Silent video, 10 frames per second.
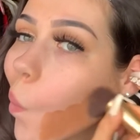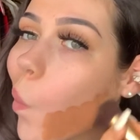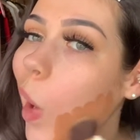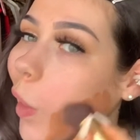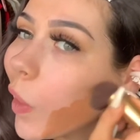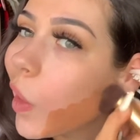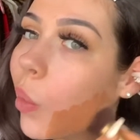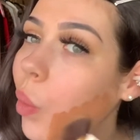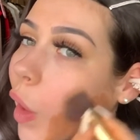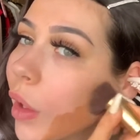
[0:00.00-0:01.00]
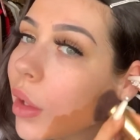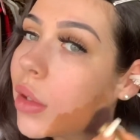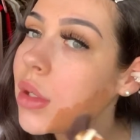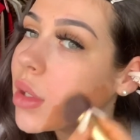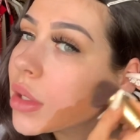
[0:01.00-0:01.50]
blend it and work it
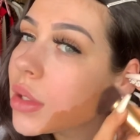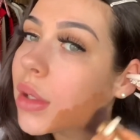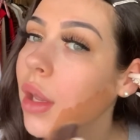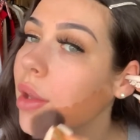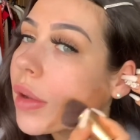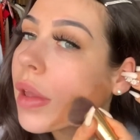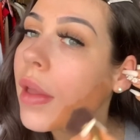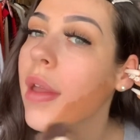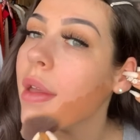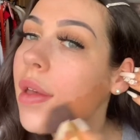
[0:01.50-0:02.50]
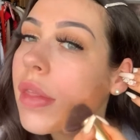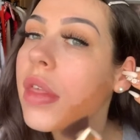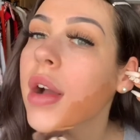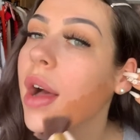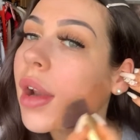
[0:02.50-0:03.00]
into the skin,
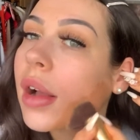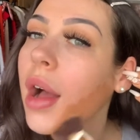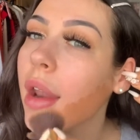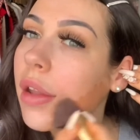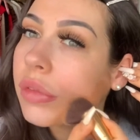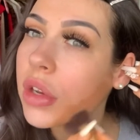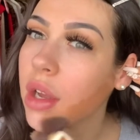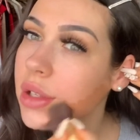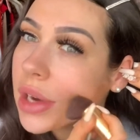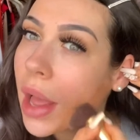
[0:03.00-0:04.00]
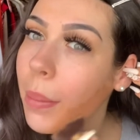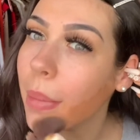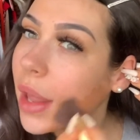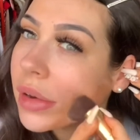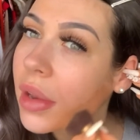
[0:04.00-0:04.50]
the colour kind of does like
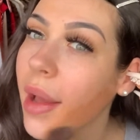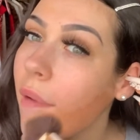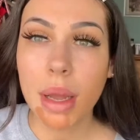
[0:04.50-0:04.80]
blend out.